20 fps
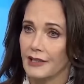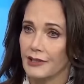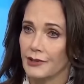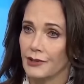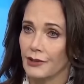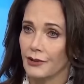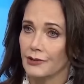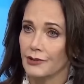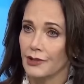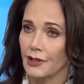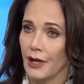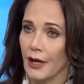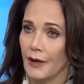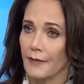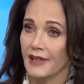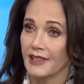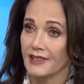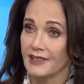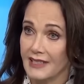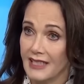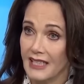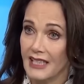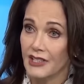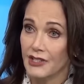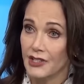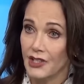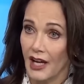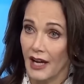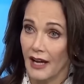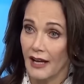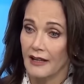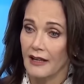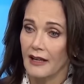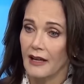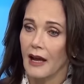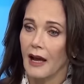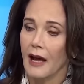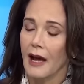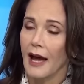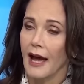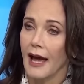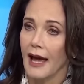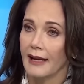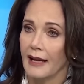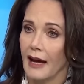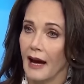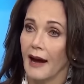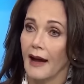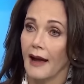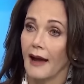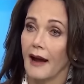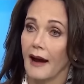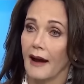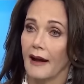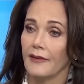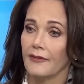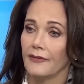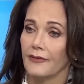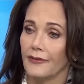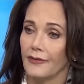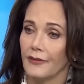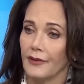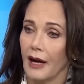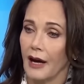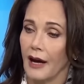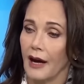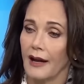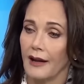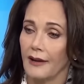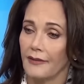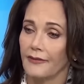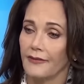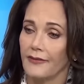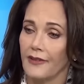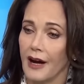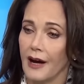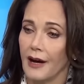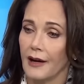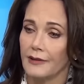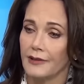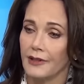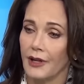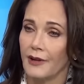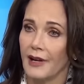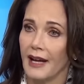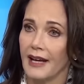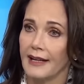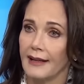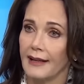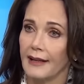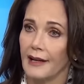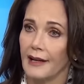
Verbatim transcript: The special outfits made sure Wonder Woman stayed safe and stylish while riding her